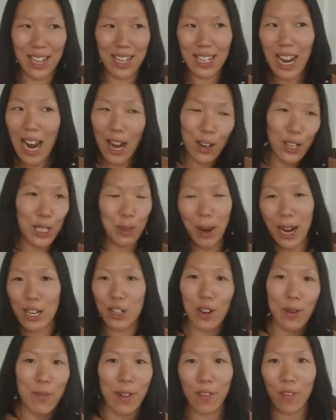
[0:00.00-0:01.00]
entire
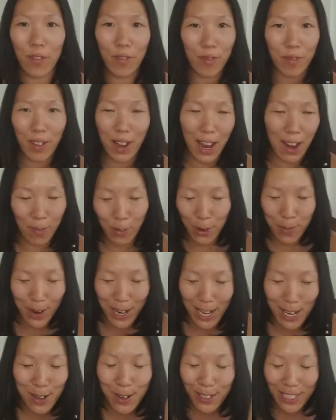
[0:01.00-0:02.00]
spectrum of
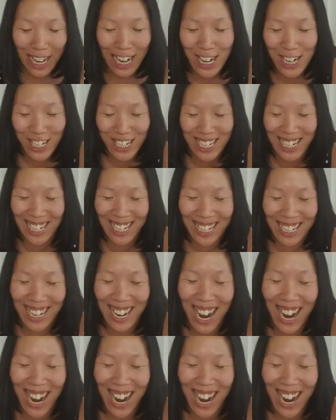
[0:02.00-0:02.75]
everybody who's Asian.